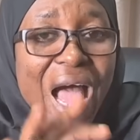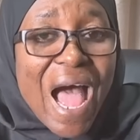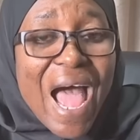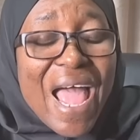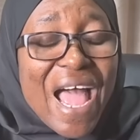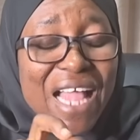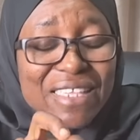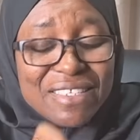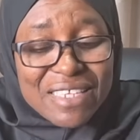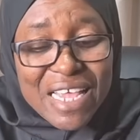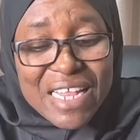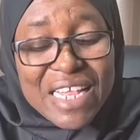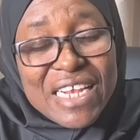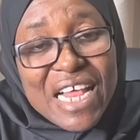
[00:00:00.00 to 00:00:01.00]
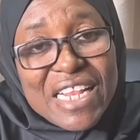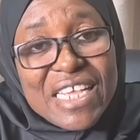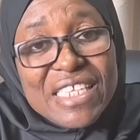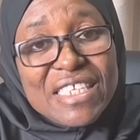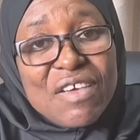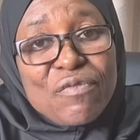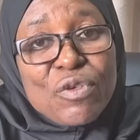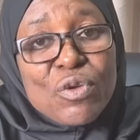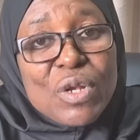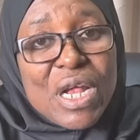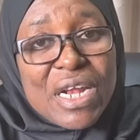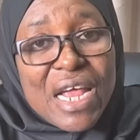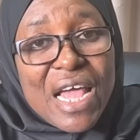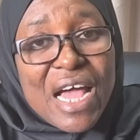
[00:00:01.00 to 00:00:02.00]
I had said in an interview
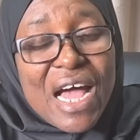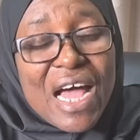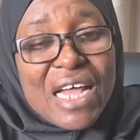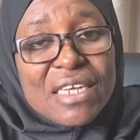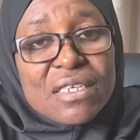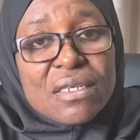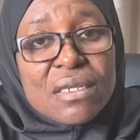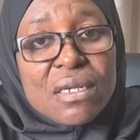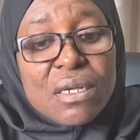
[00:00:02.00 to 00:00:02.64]
that I had